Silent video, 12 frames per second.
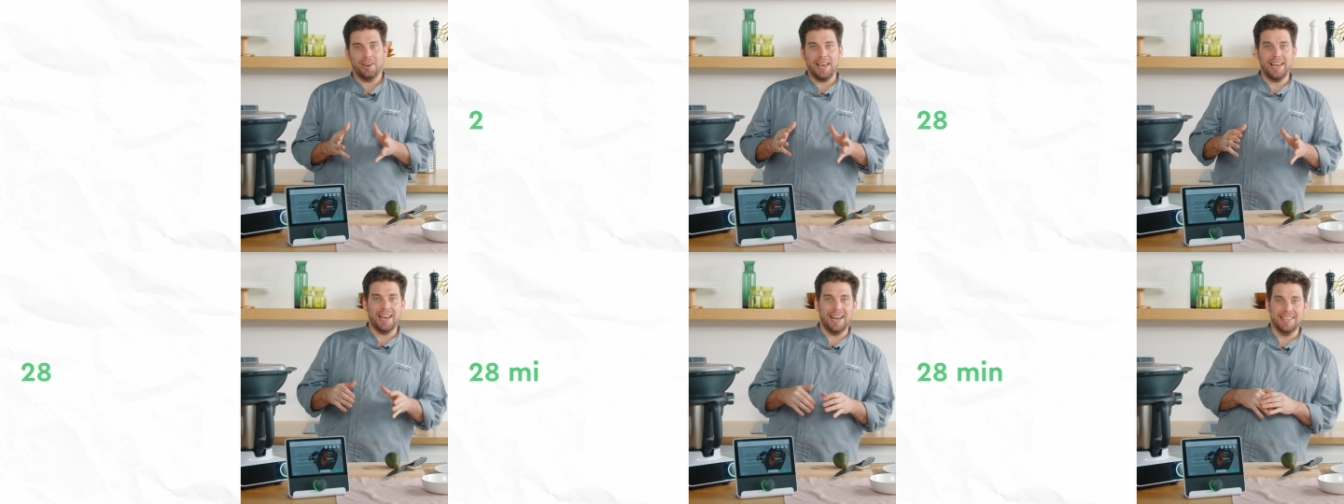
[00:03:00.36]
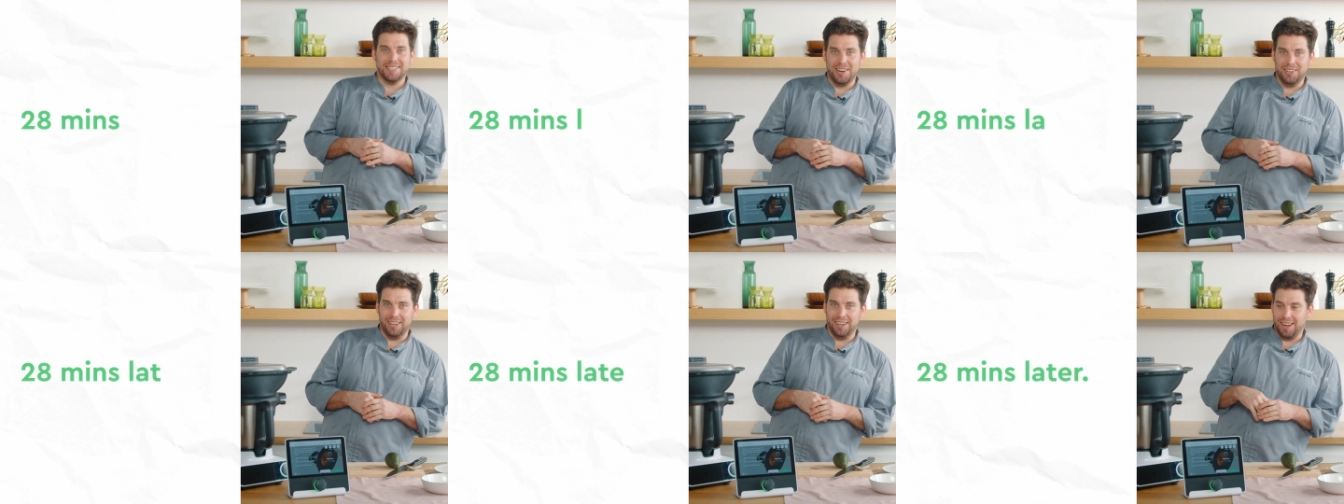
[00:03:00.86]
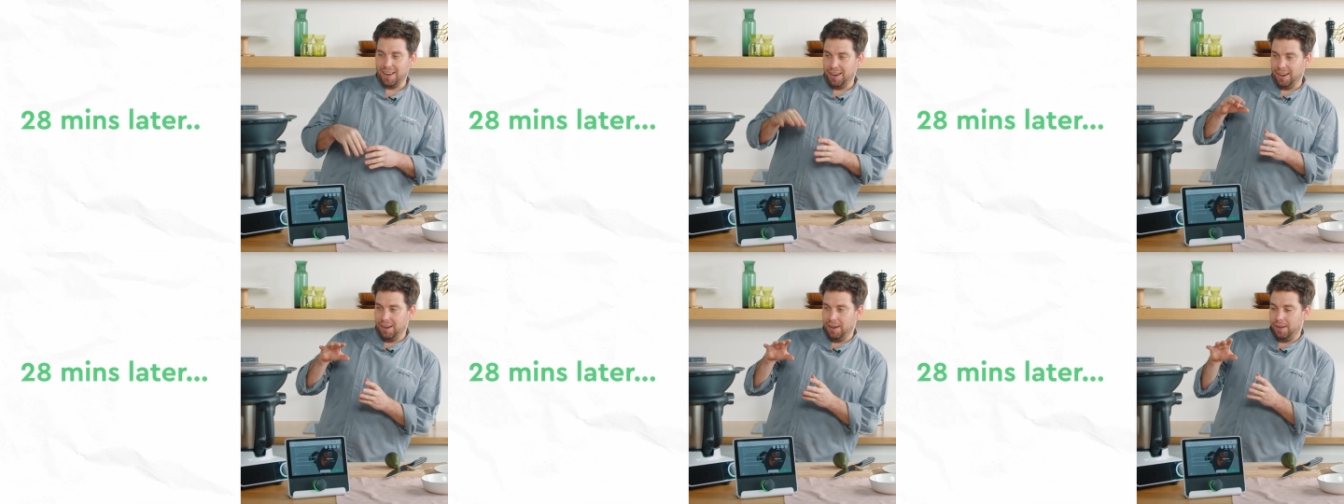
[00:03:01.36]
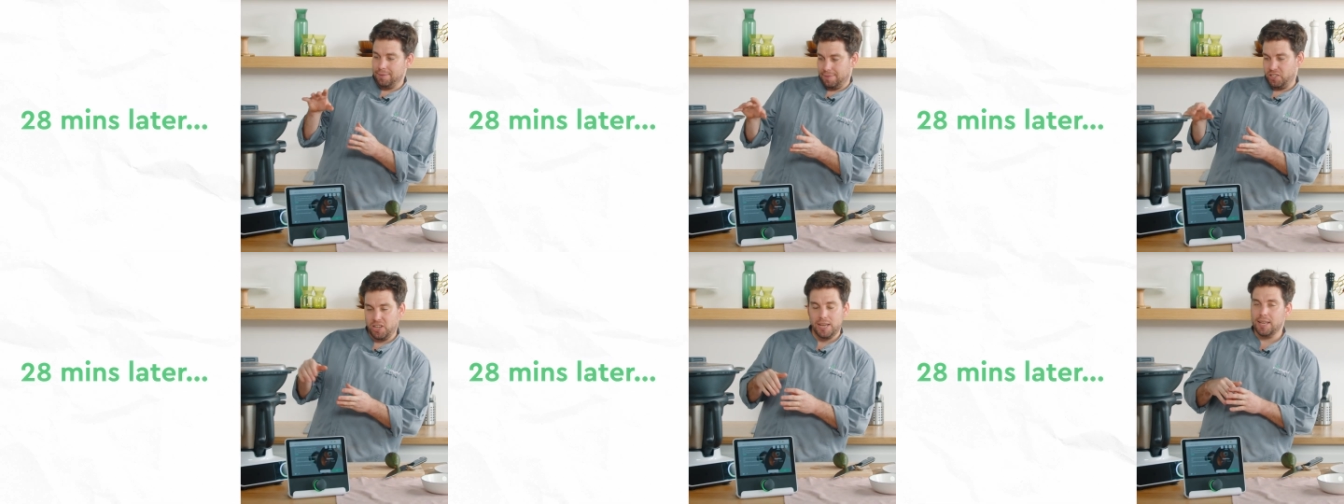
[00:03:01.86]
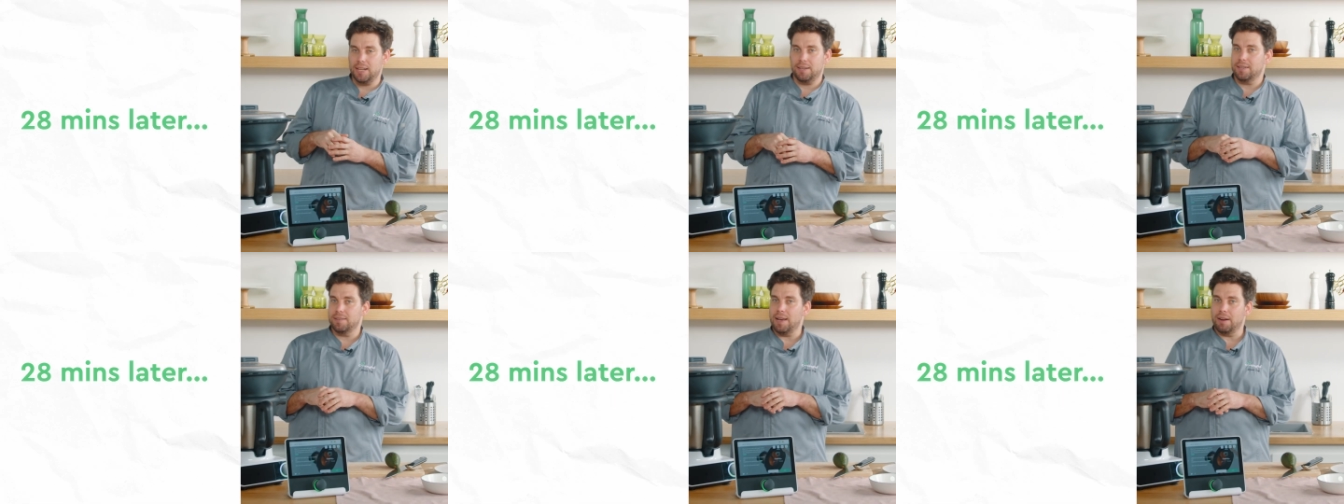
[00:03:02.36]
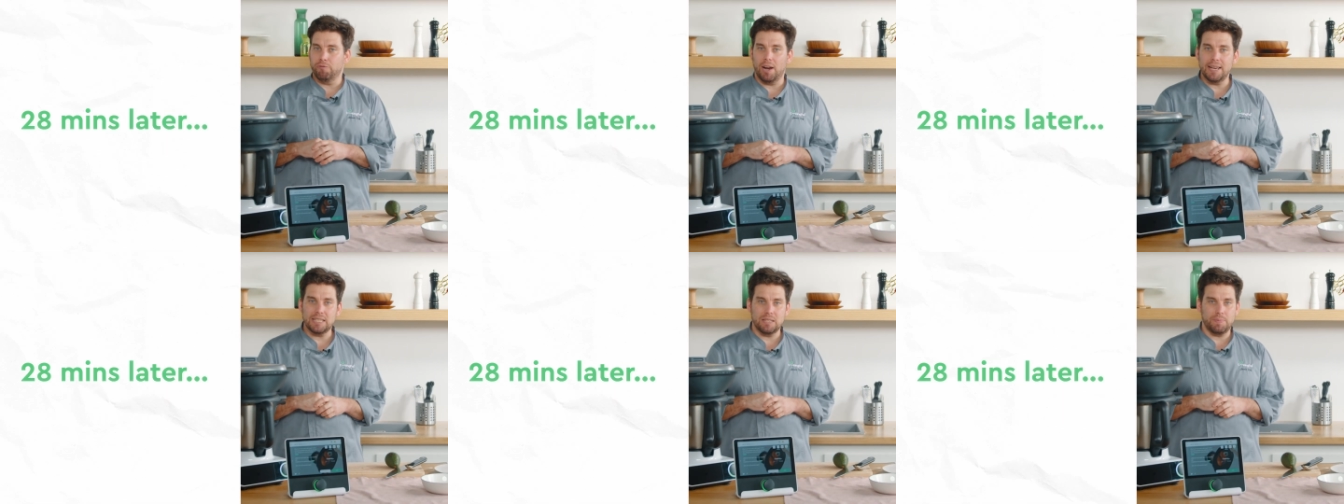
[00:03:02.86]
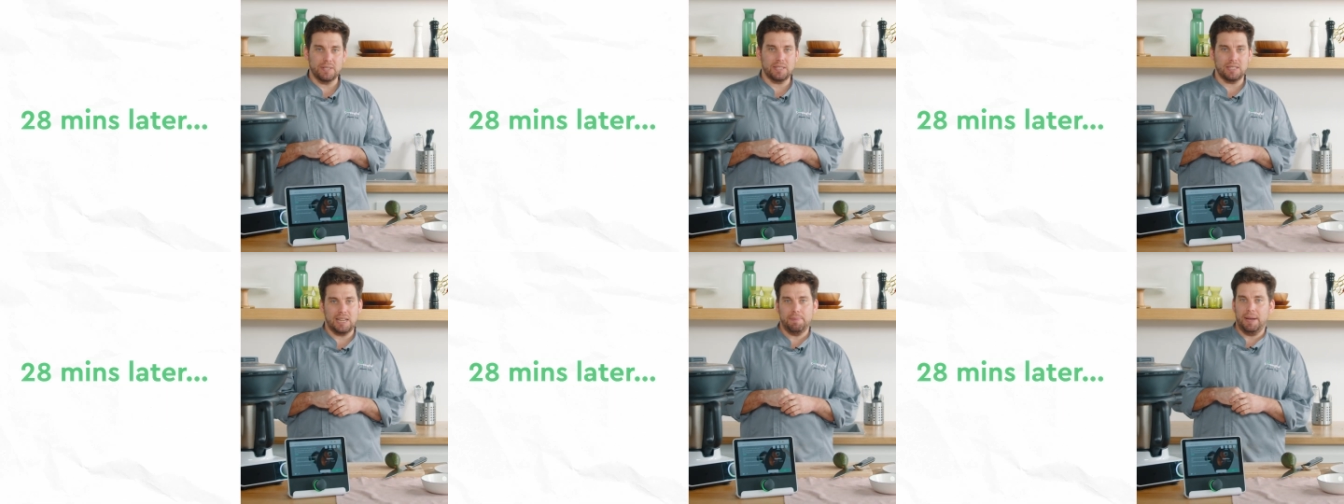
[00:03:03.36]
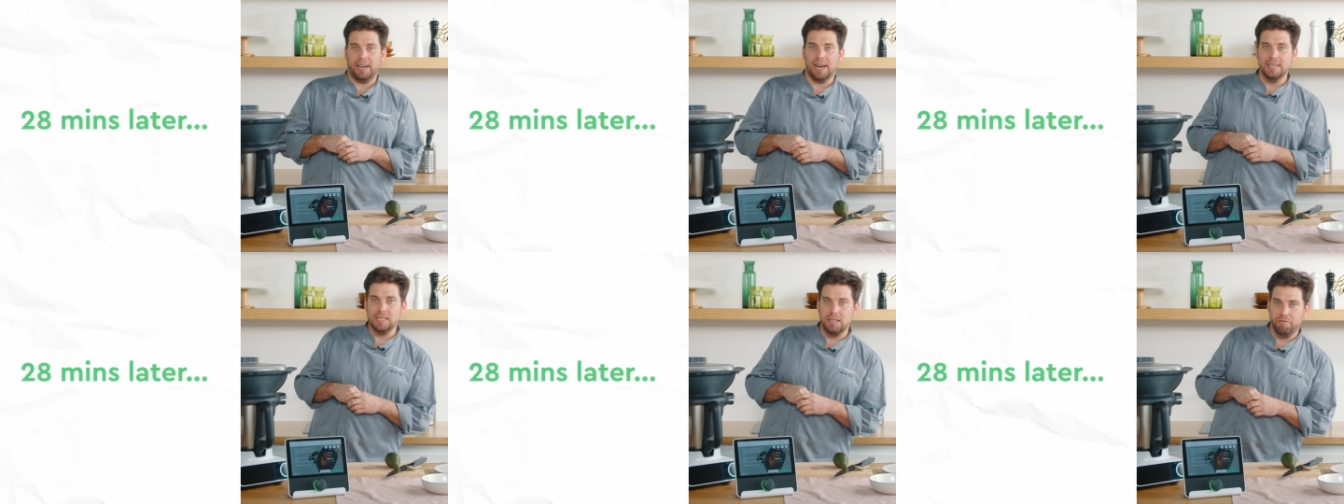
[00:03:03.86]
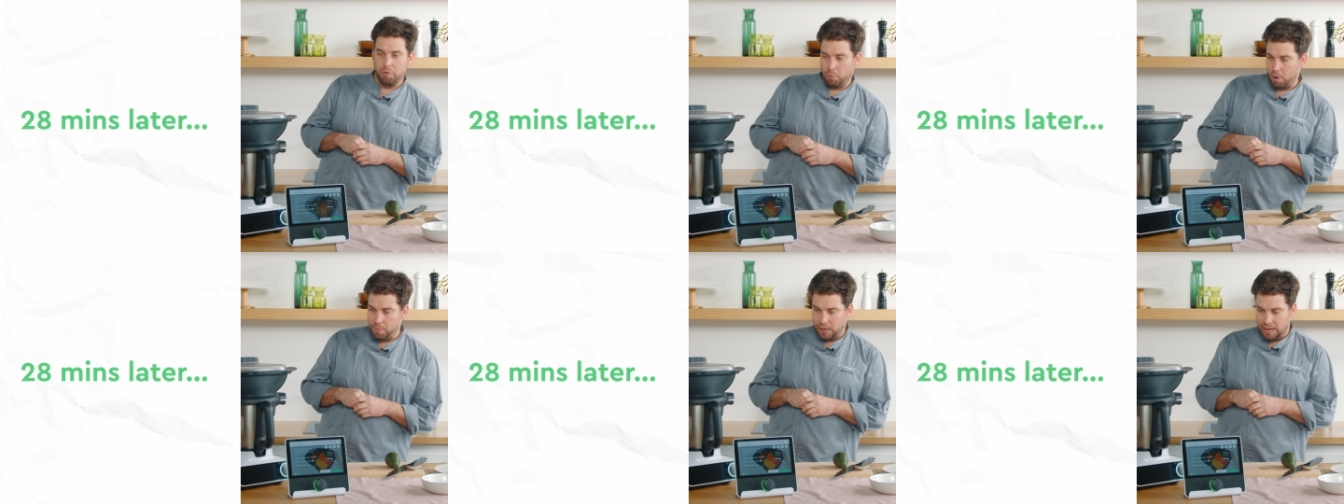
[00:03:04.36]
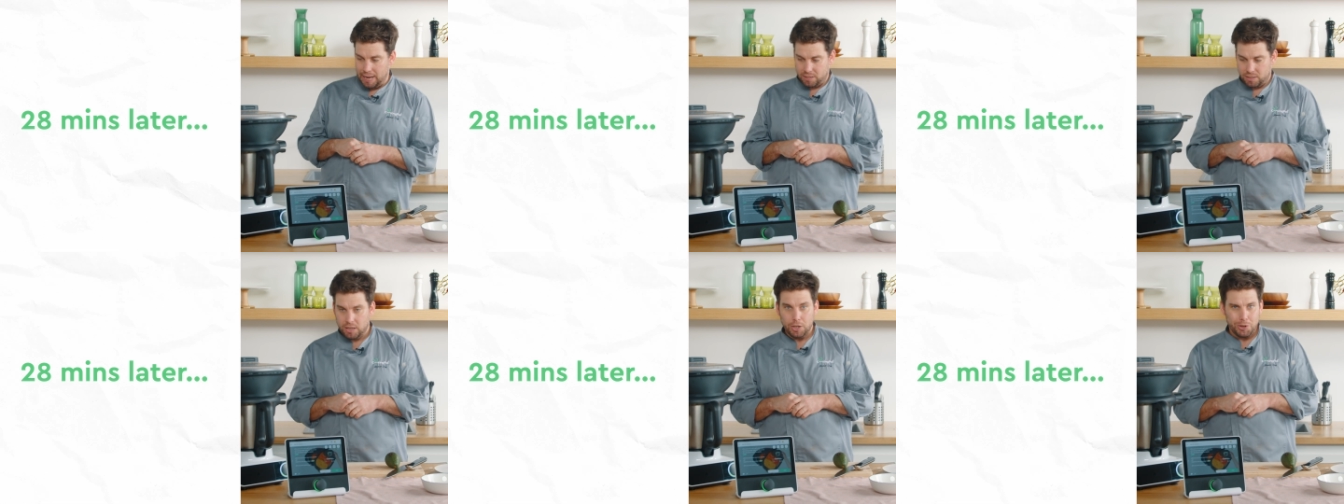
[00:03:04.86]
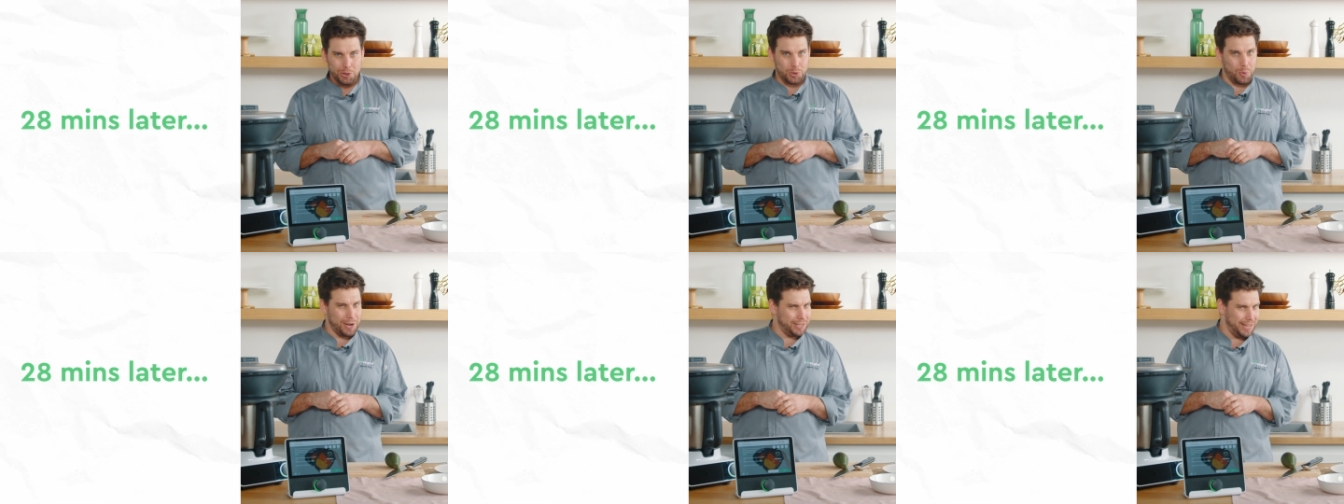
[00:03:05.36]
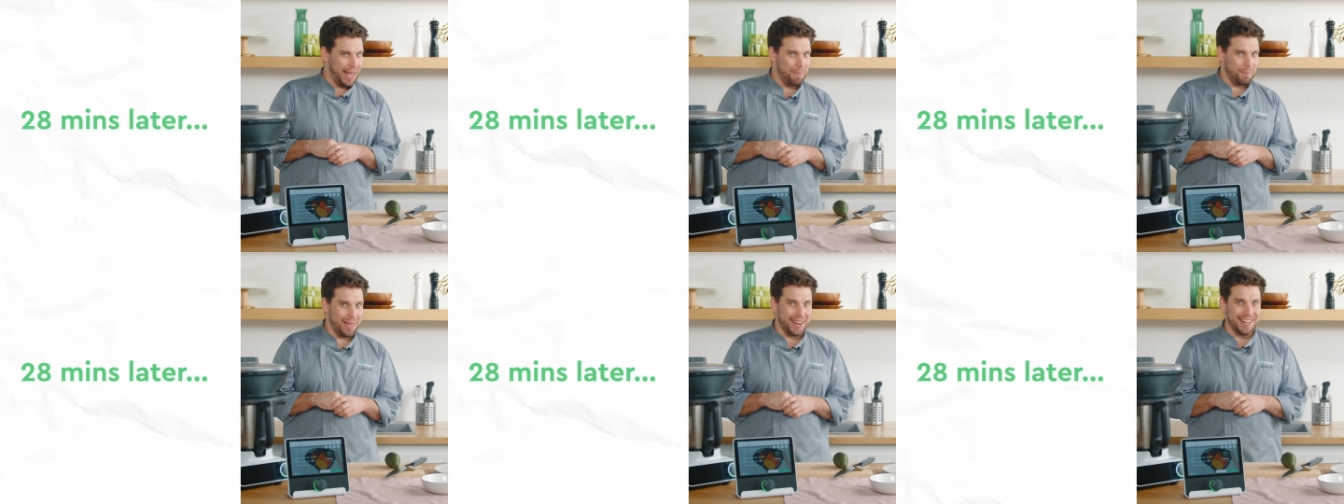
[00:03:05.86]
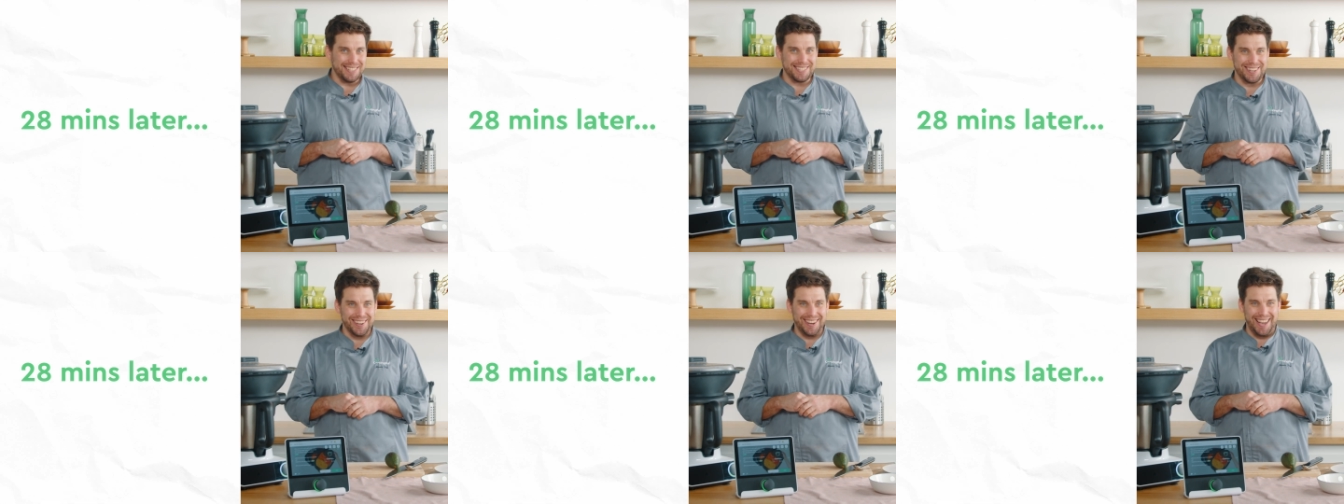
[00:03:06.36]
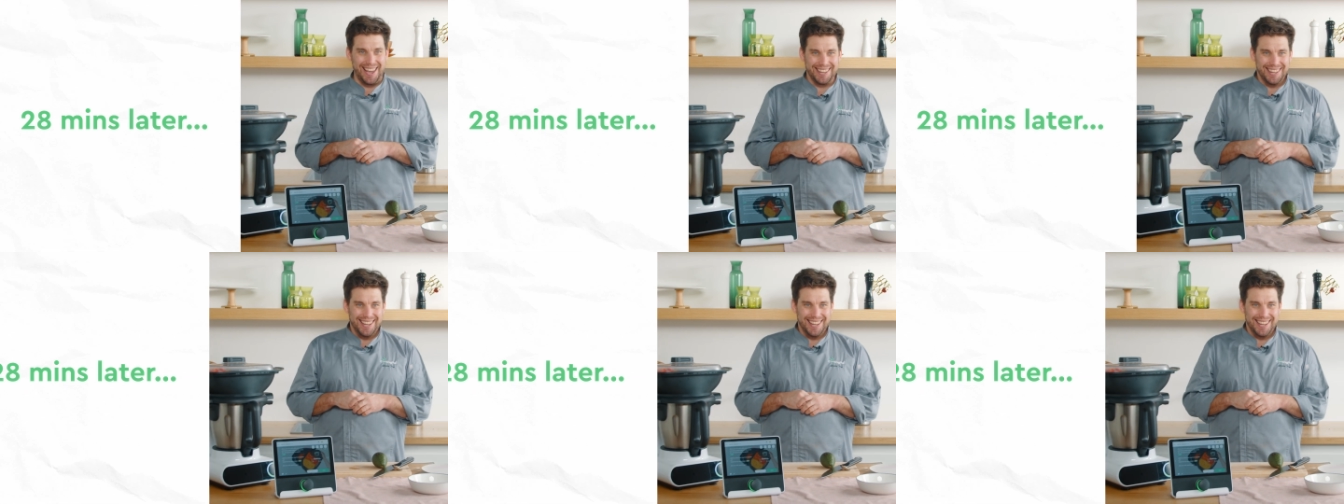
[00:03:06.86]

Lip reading: Okay guys, so look, our chicken and rice has been steaming nicely for probably the last 28 minutes, okay?